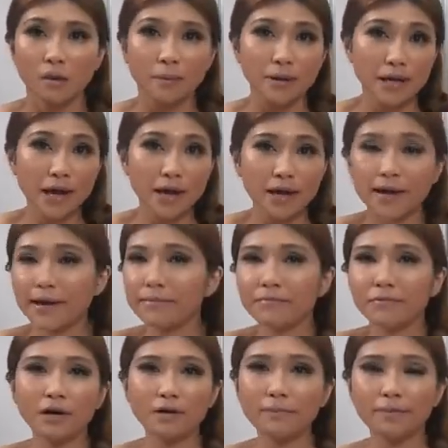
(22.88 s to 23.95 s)
But yeah,
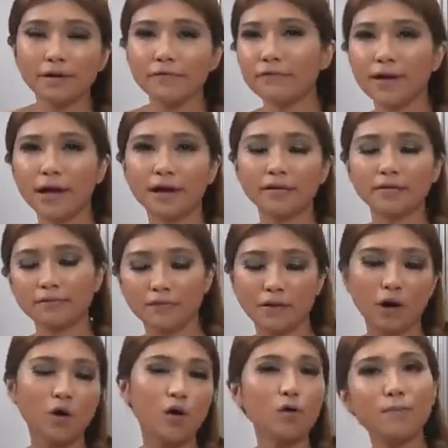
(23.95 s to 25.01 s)
I'm not a big fan of
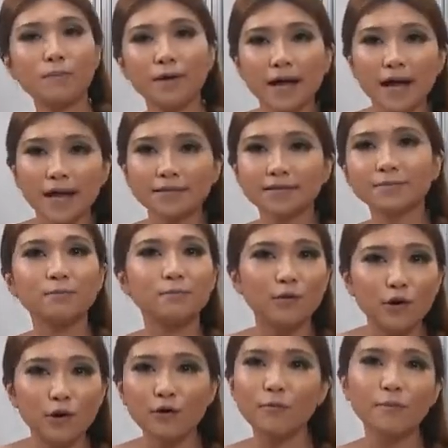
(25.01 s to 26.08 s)
the whole Plus,
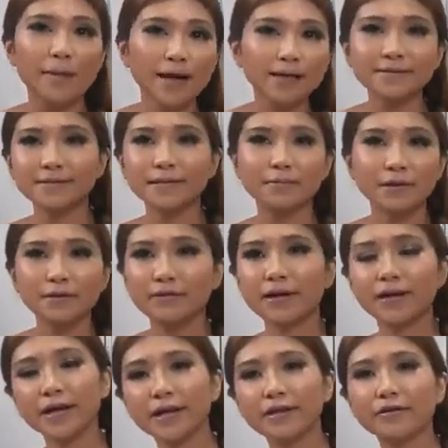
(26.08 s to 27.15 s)
Pro, Max naming
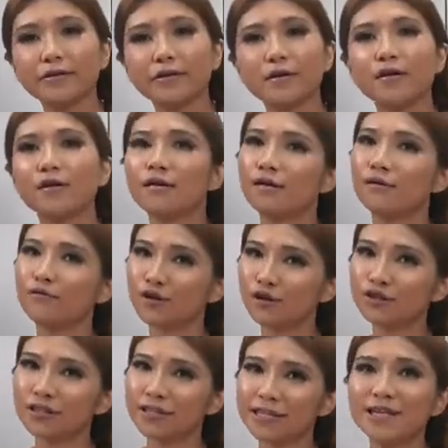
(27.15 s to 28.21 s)
thing either.
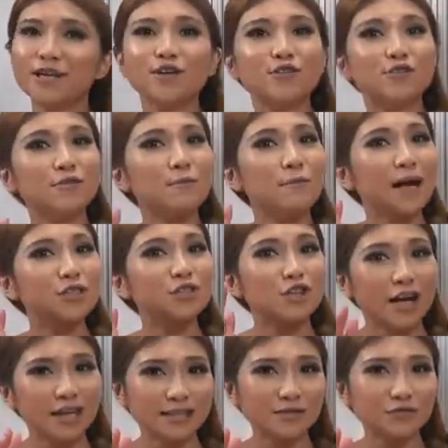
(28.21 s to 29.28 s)
Fortunately, you don't buy
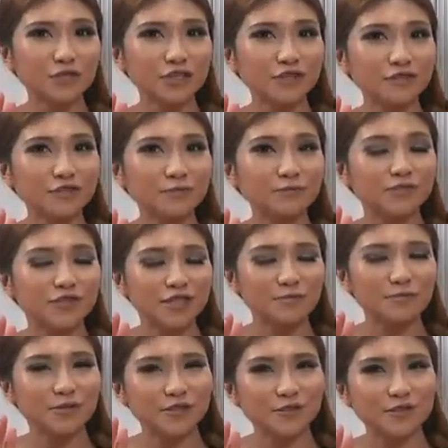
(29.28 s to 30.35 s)
Chinese
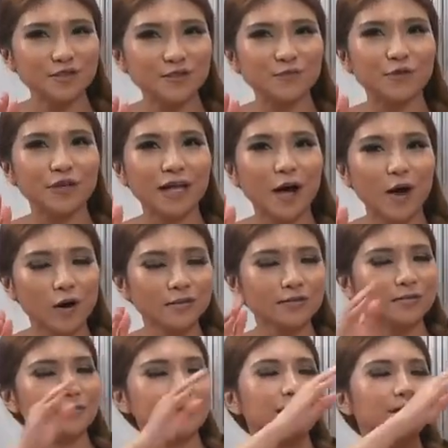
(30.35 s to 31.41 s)
3D printers for their awesome